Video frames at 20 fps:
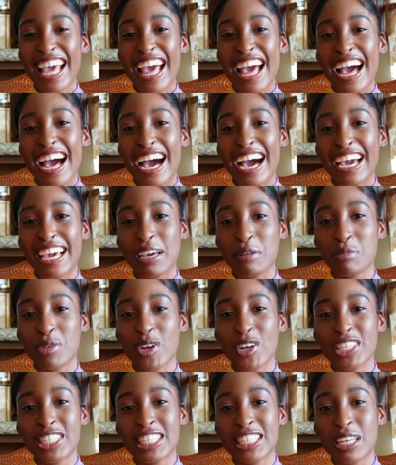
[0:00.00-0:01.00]
I am
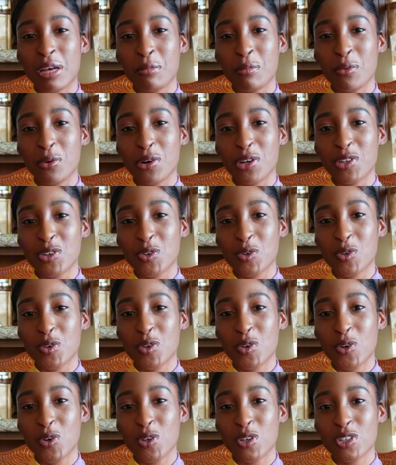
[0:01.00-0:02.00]
not someone who
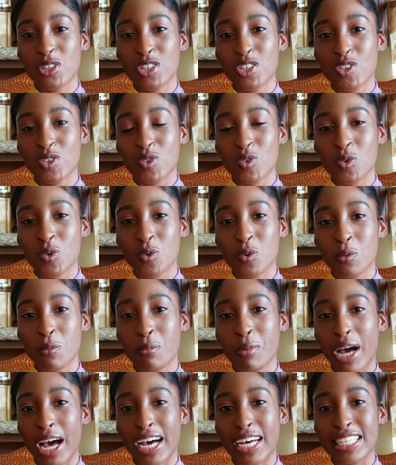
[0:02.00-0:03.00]
goes to
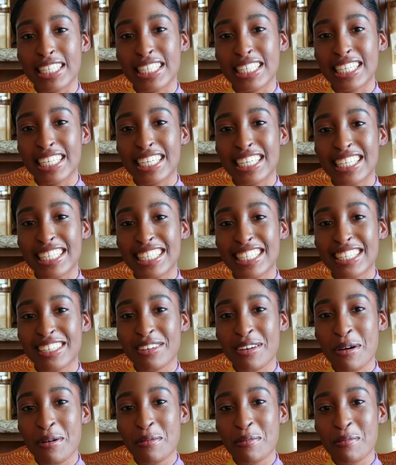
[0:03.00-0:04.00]
parties.
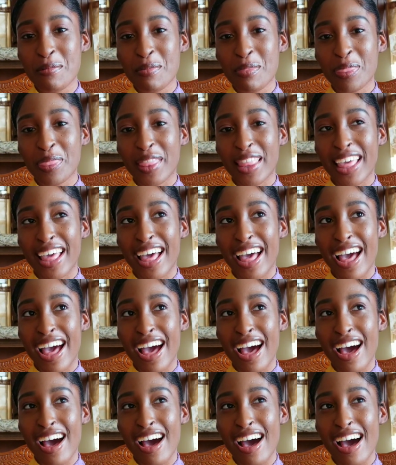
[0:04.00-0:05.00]

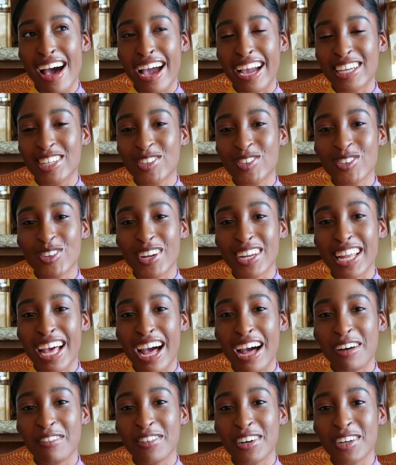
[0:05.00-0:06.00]
I do not
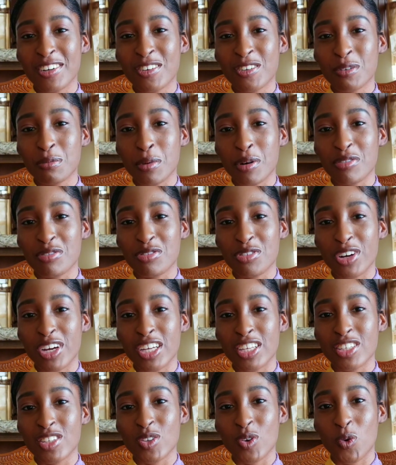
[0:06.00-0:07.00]
have a group of
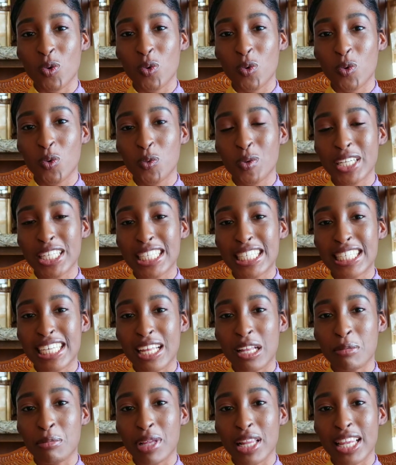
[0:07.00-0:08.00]
friends who will
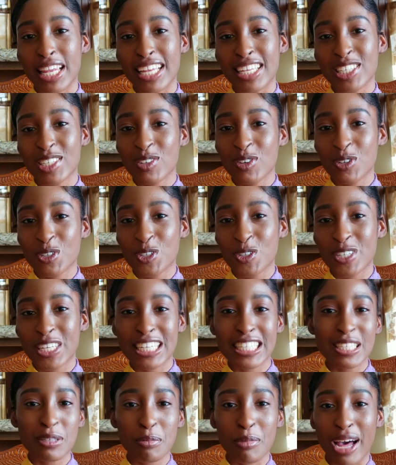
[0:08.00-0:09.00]
tell me, let's go to
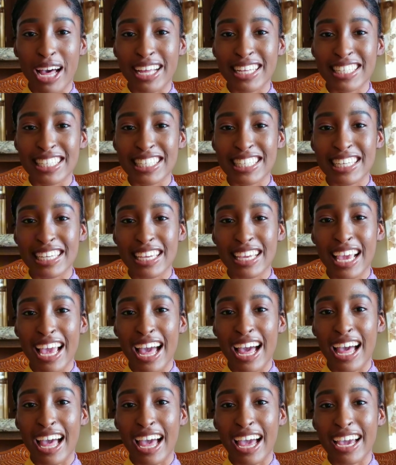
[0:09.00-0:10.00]
this party.
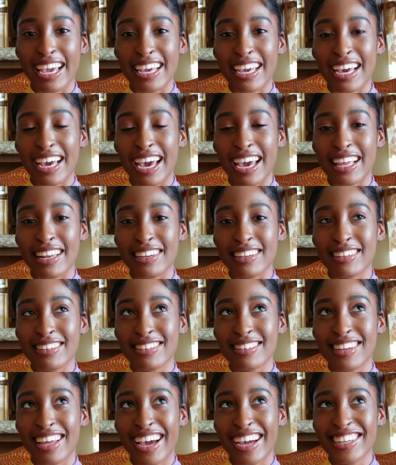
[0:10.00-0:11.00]

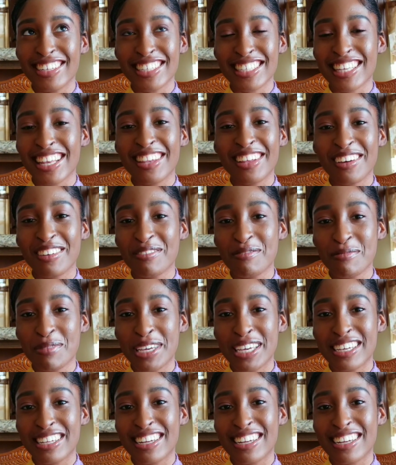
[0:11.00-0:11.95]
I just love being